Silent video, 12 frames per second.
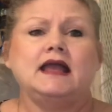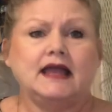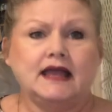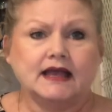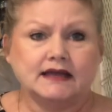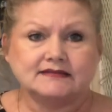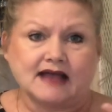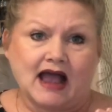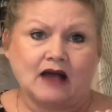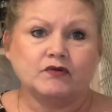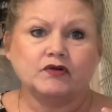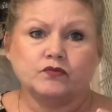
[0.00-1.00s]
is
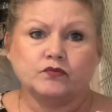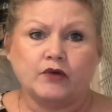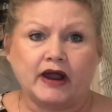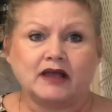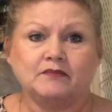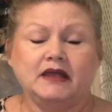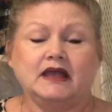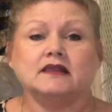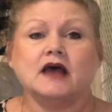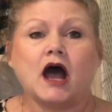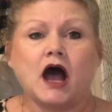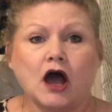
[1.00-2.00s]
I would recommend
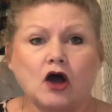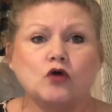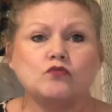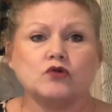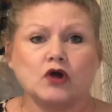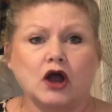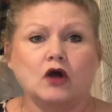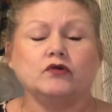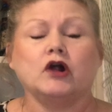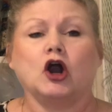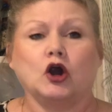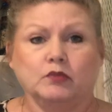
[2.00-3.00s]

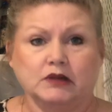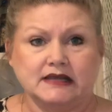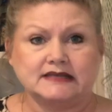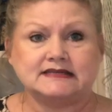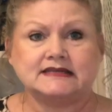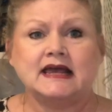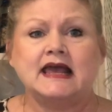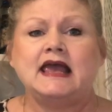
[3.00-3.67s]
Homegrown Herbalist.